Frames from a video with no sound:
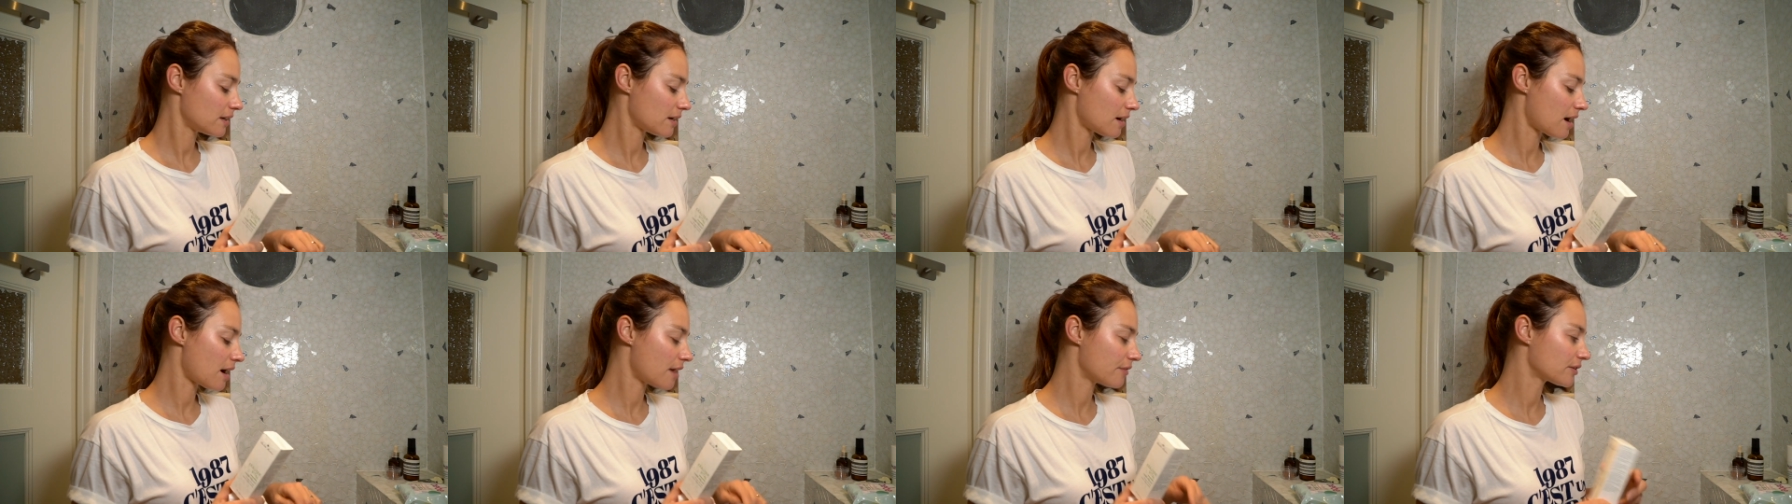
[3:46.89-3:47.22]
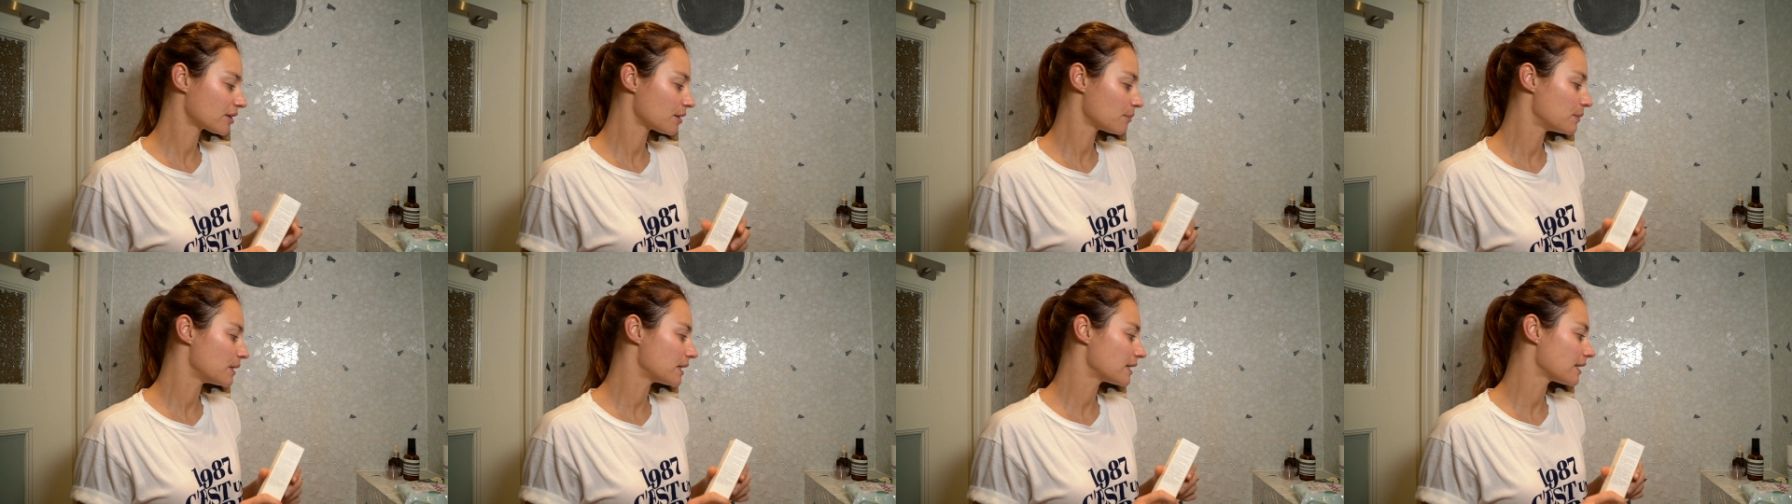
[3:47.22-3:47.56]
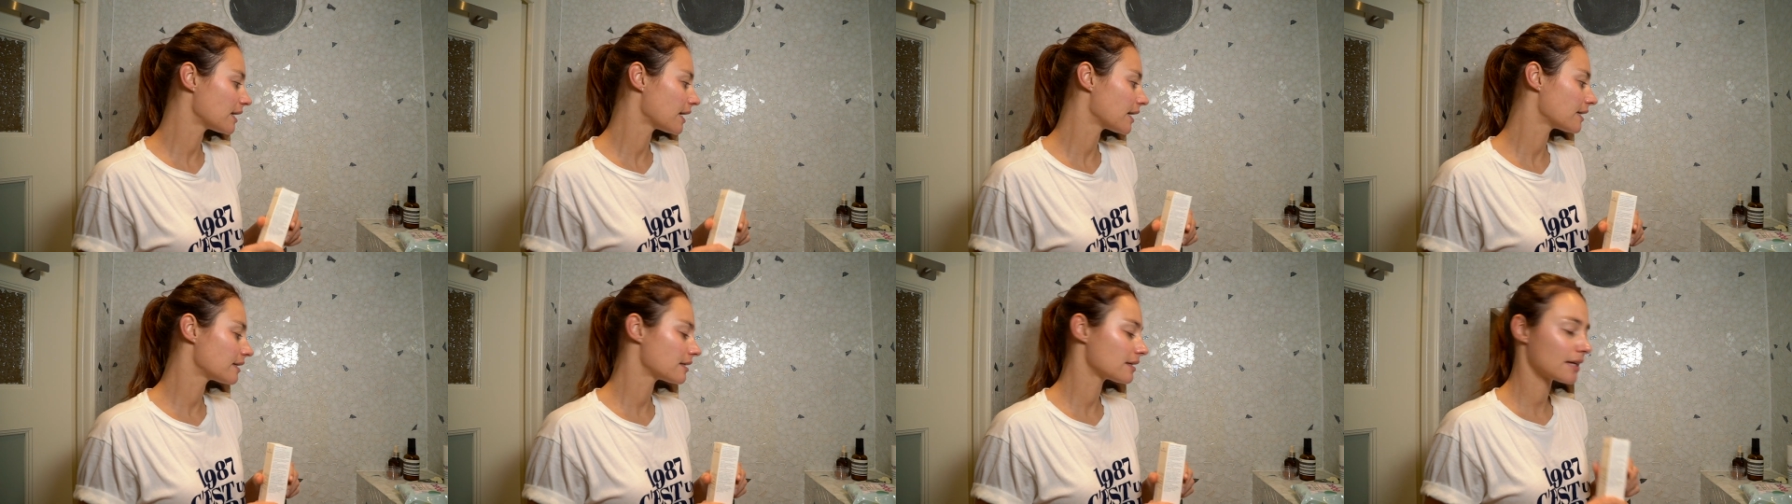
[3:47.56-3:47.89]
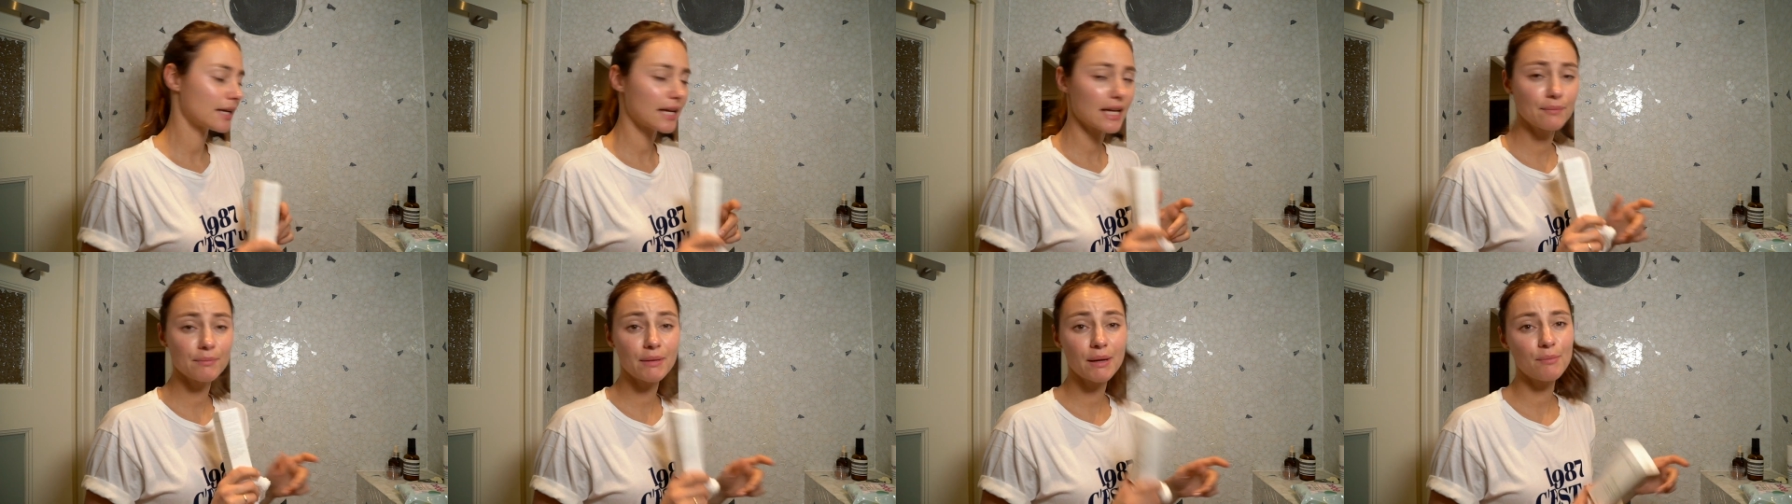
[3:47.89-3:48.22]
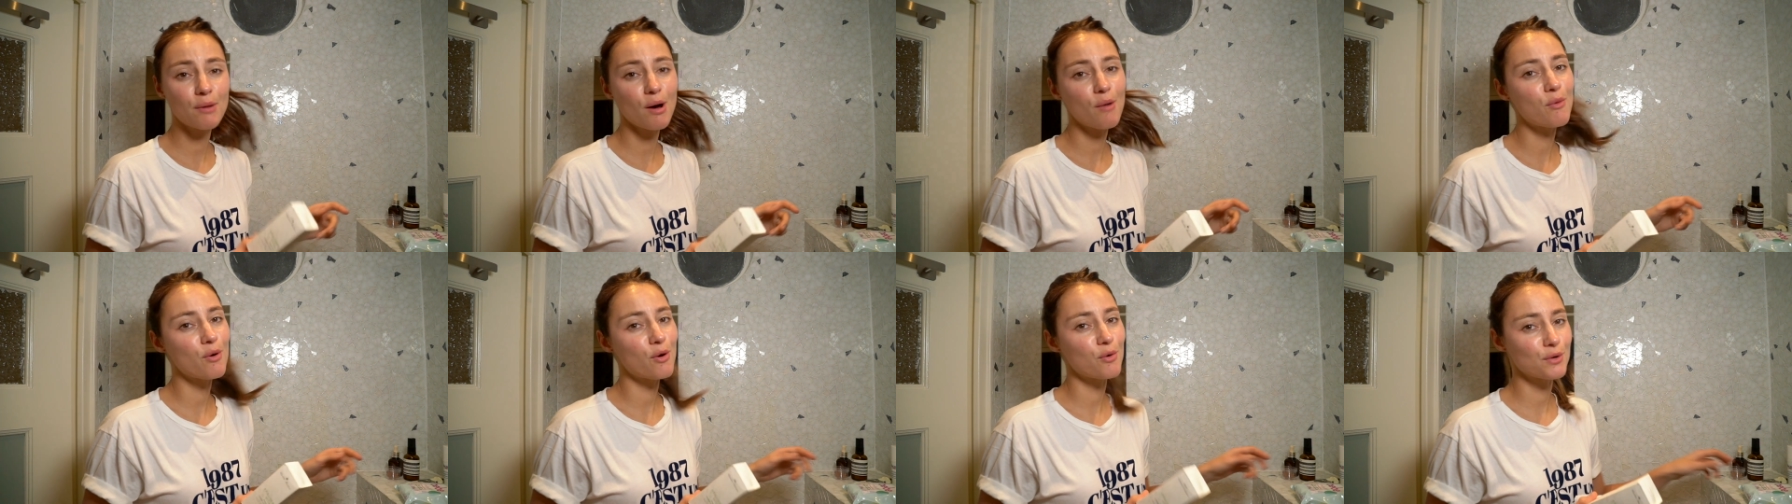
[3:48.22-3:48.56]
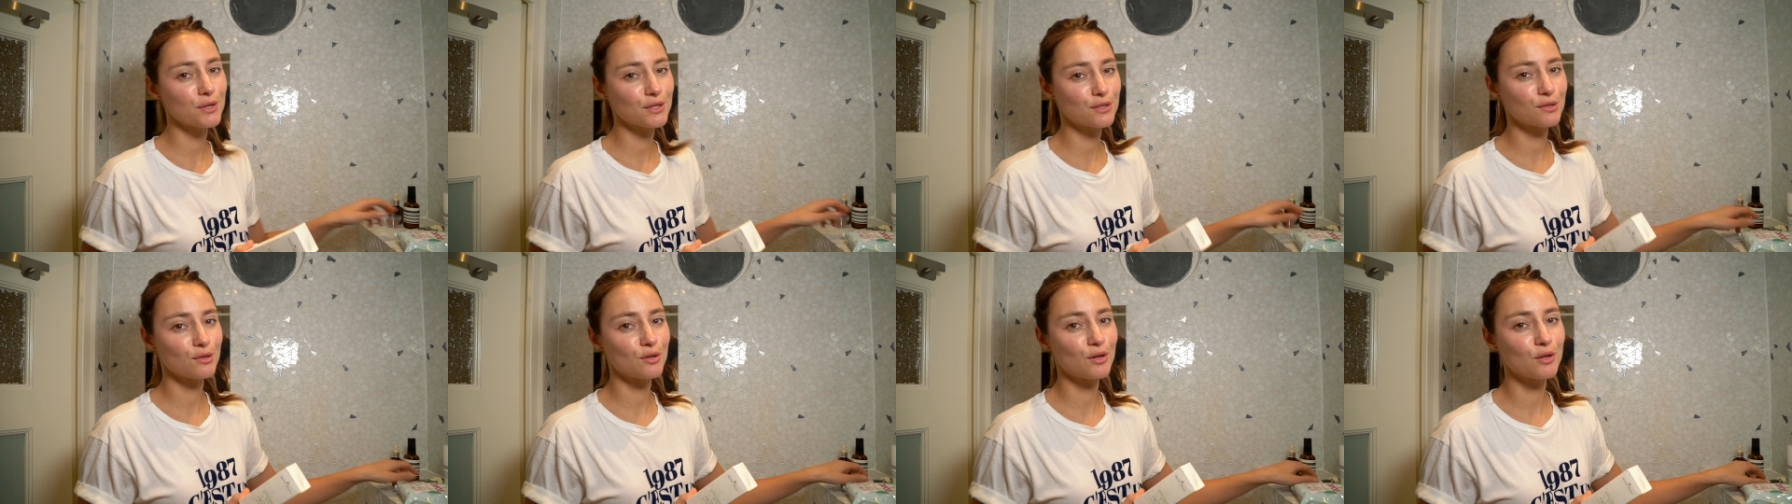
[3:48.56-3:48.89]
after midnight and my mom
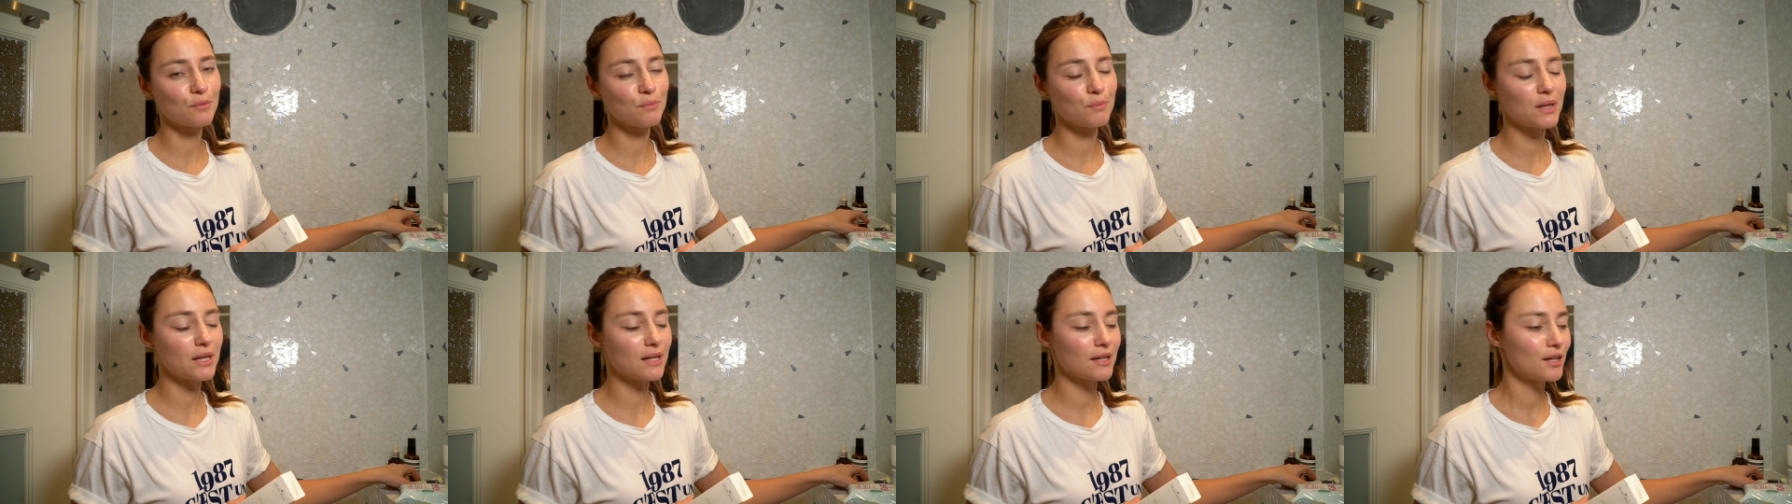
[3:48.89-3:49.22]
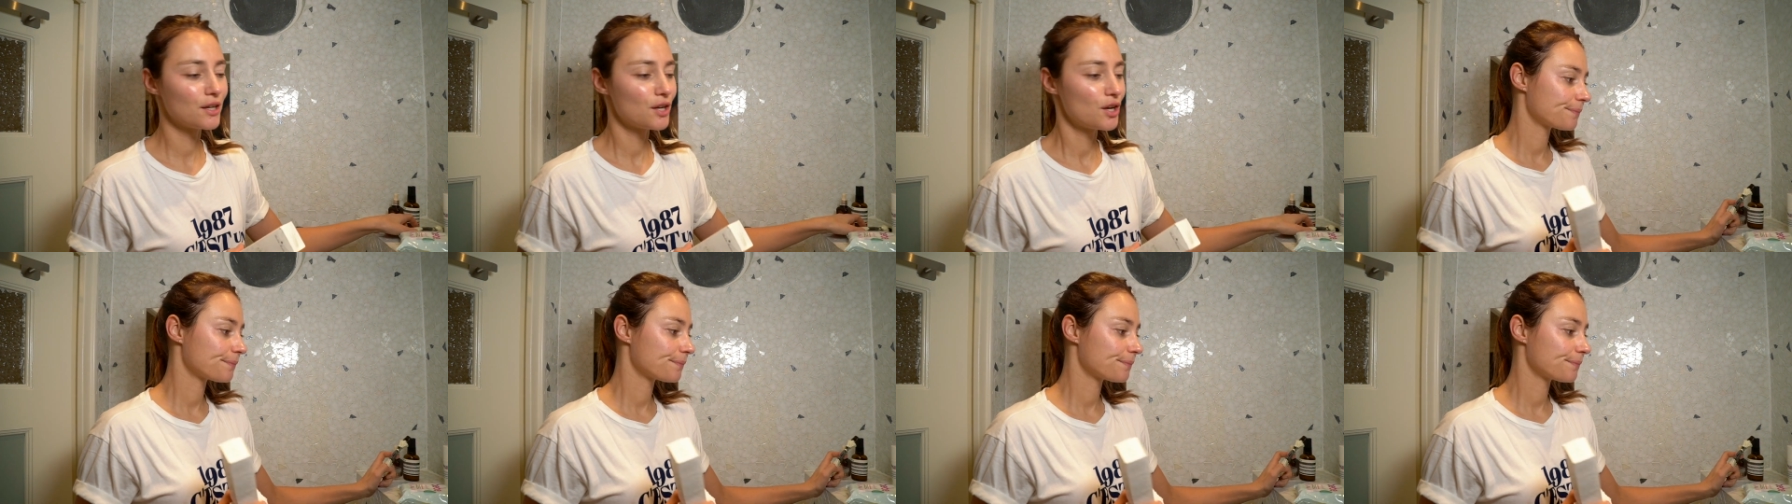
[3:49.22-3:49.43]
always told me